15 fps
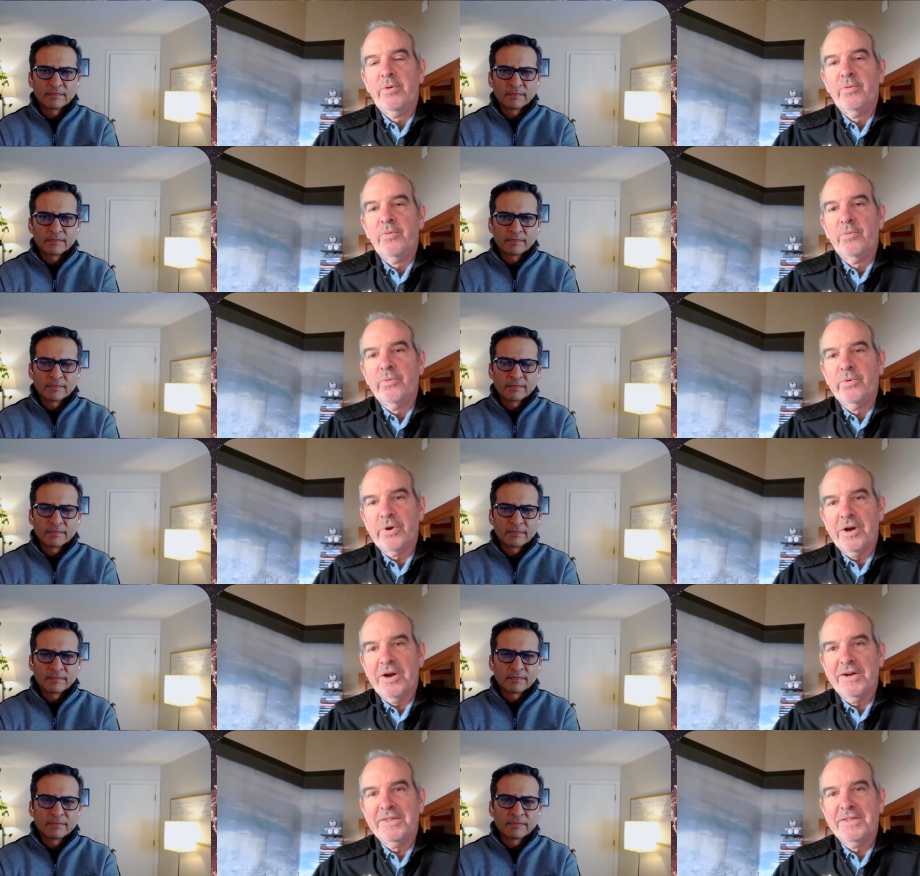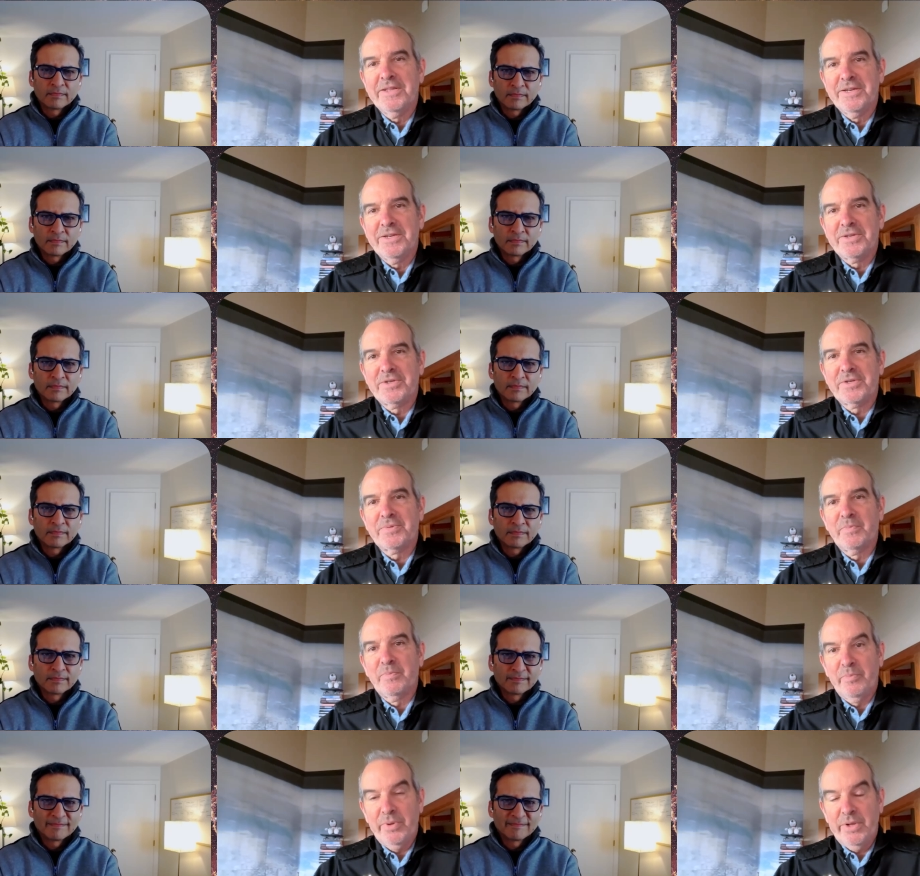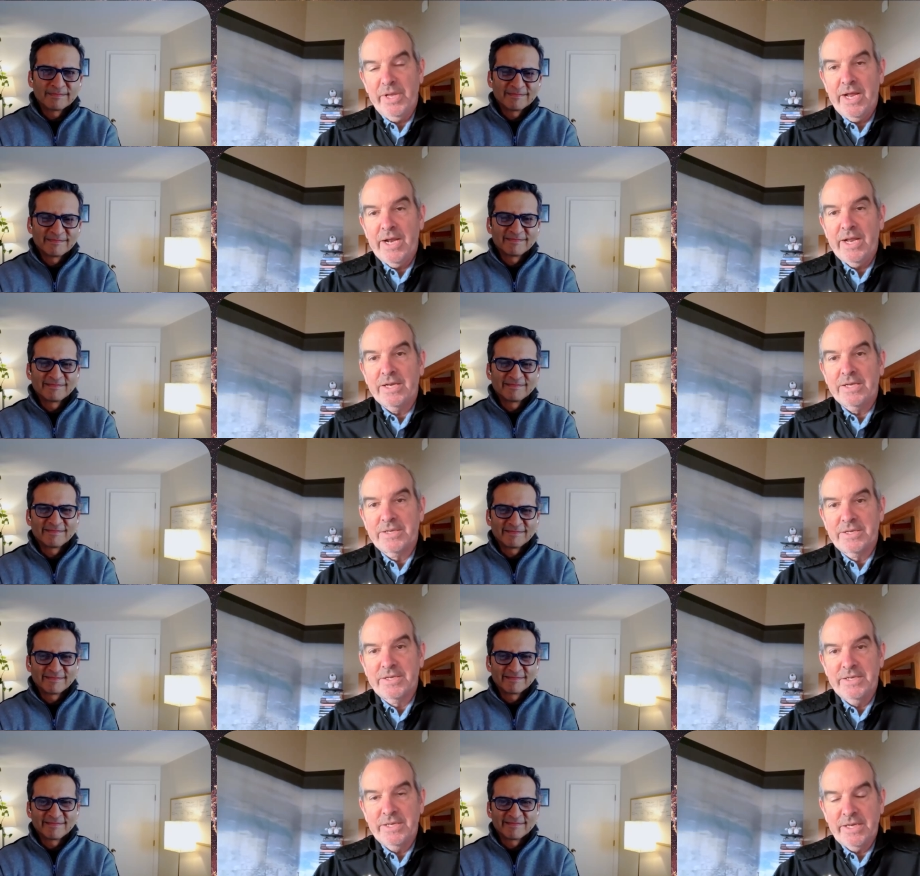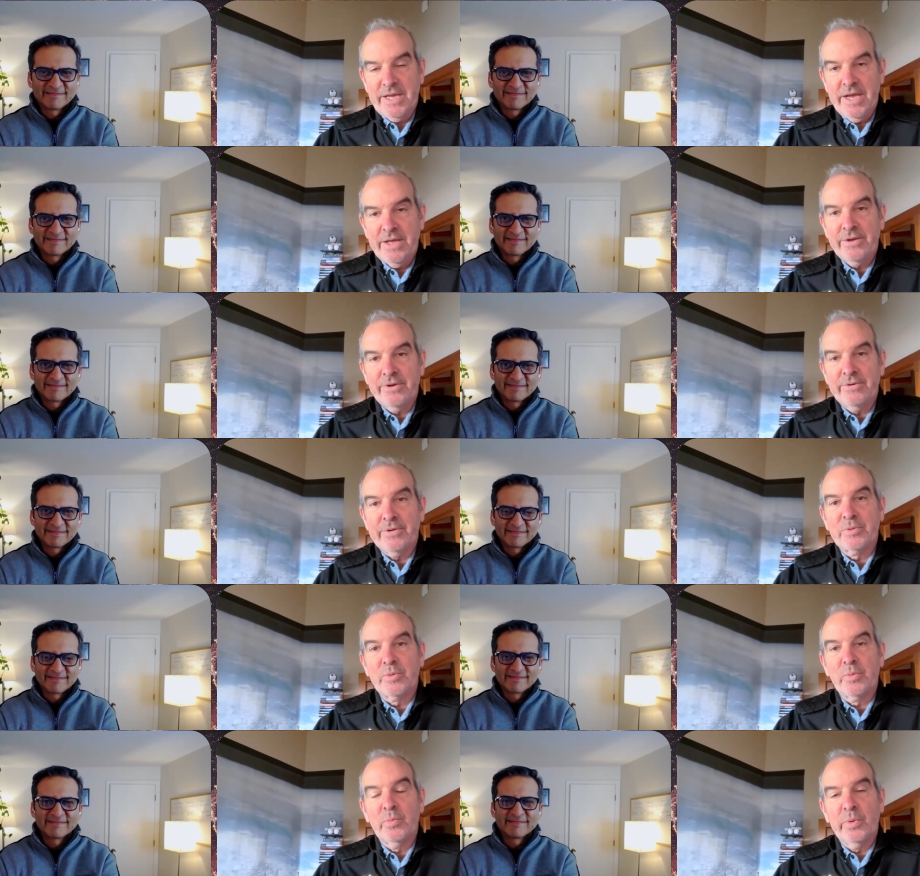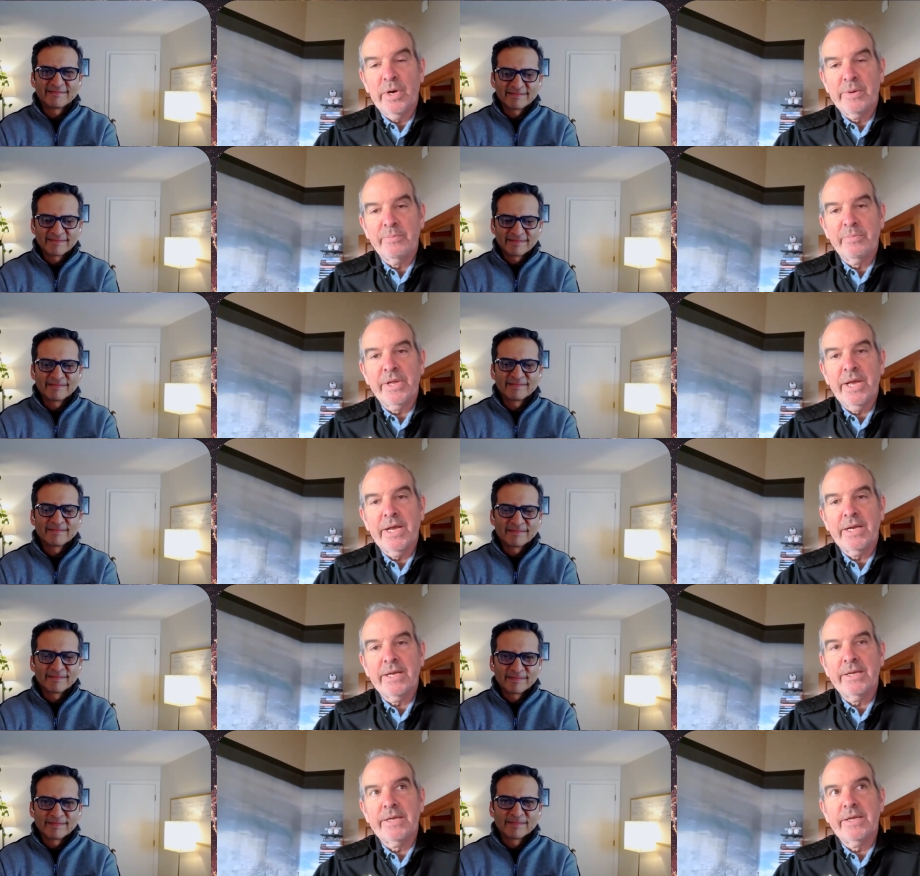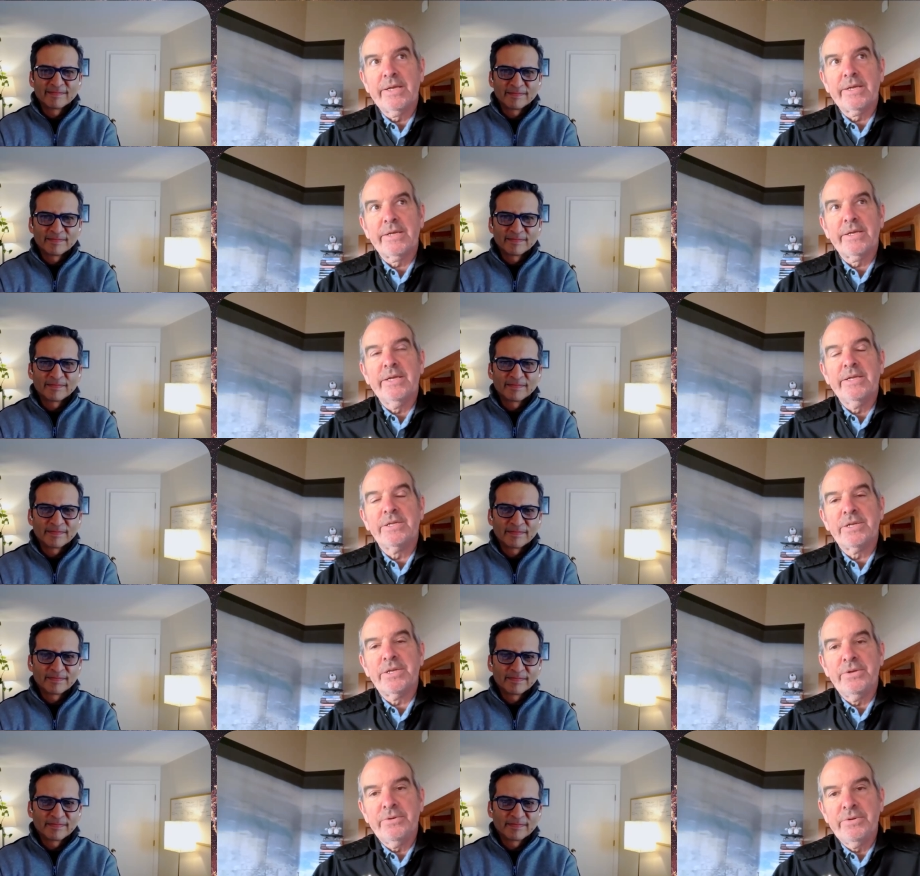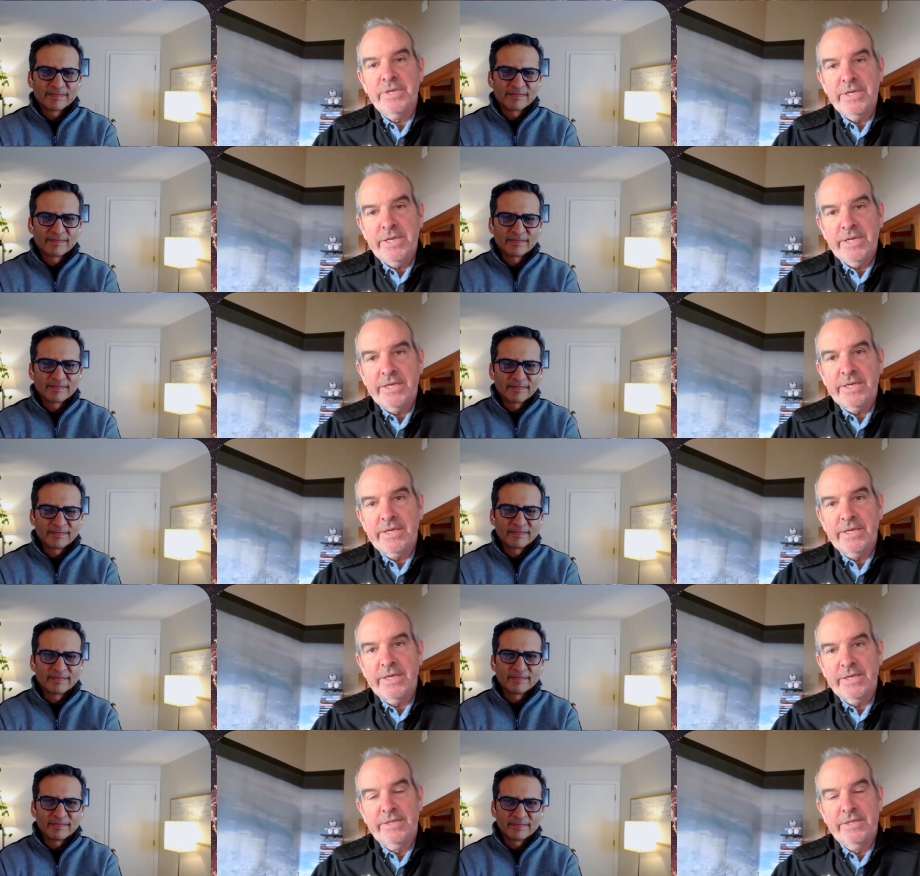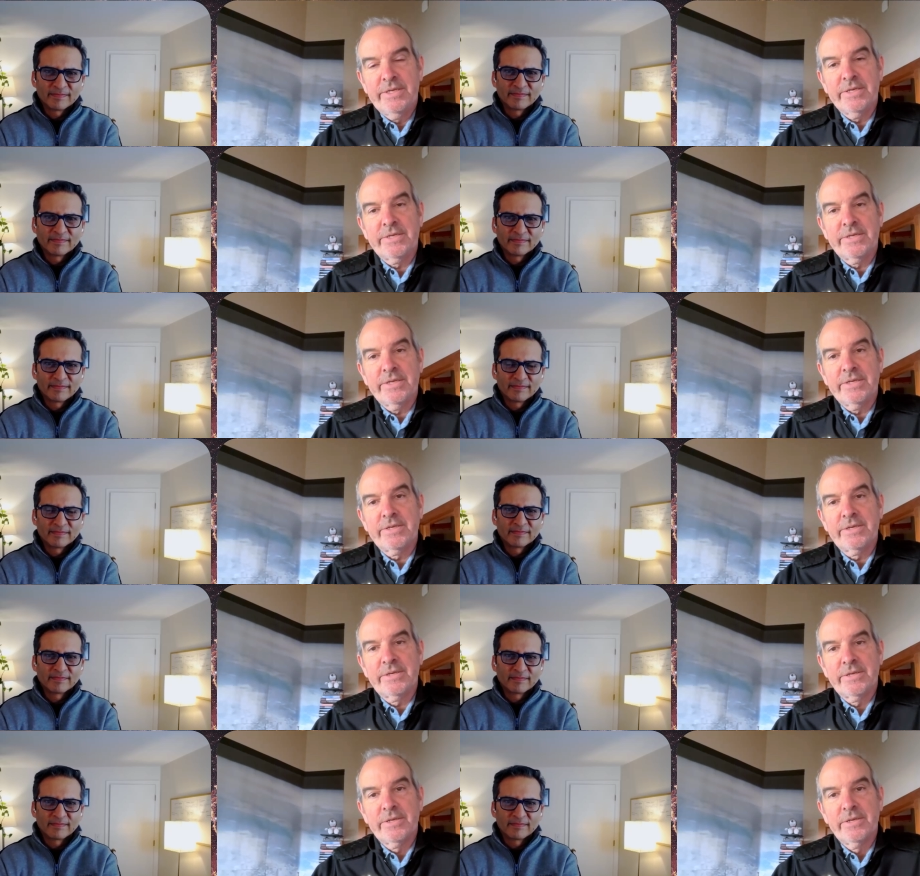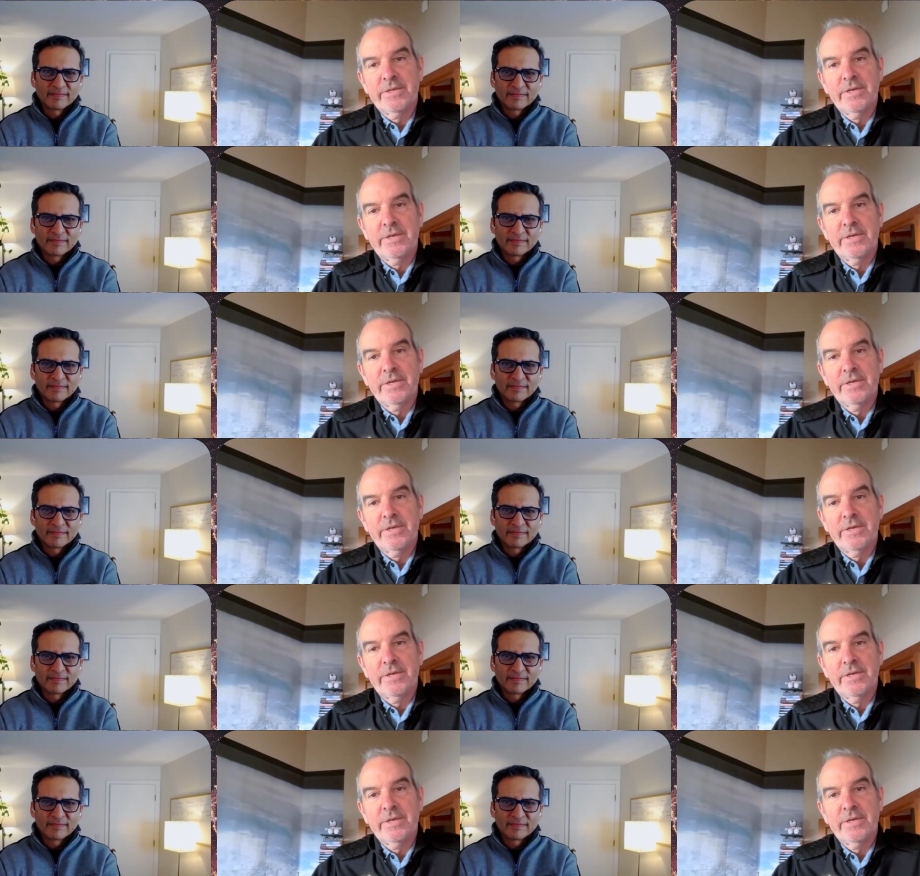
Speaker 1: we're on this planet together. It's one planet it's a unique existence